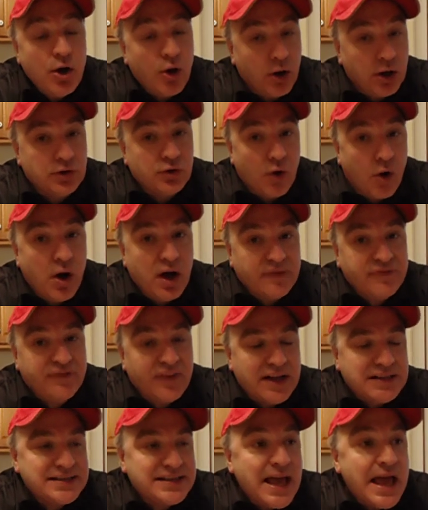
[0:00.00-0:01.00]
on
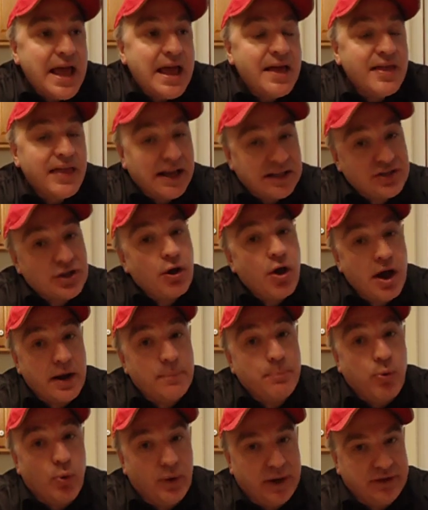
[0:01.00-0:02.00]
offense. That's a lot
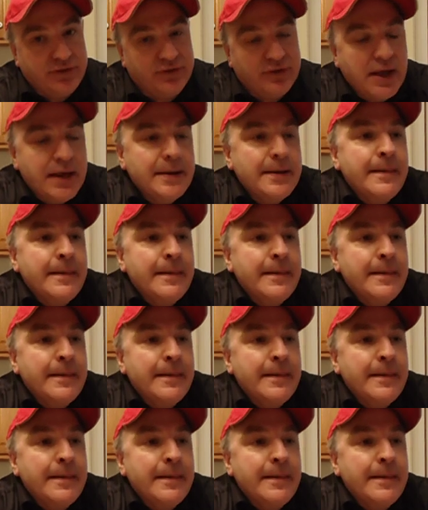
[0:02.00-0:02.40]
of points.